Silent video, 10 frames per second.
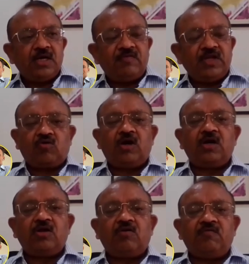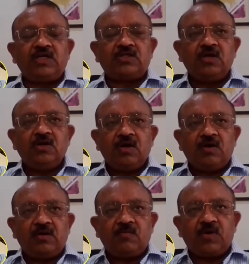If the quantity of waste
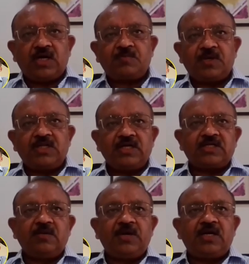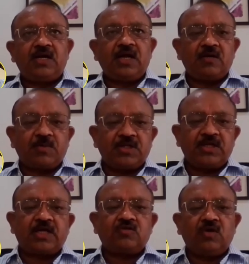as per the estimated and per
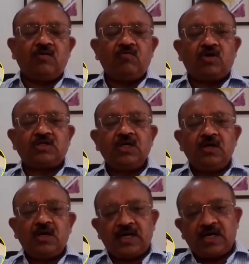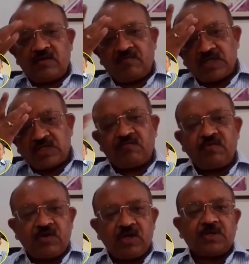the actual was at a difference of
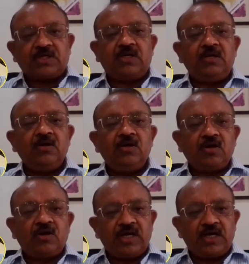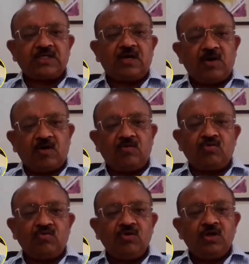50%, now it has come down
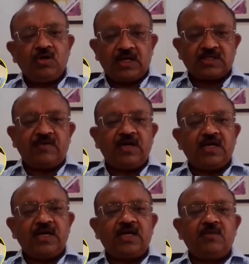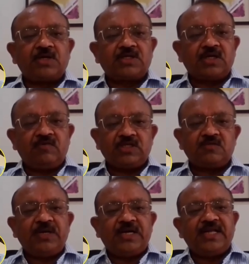to like a 70-80%, which
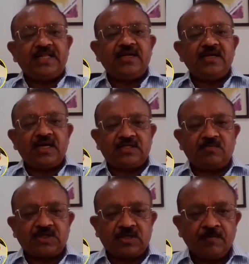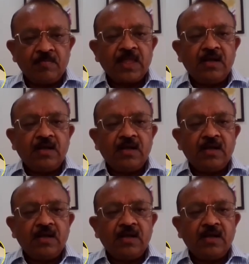is meeting assumption.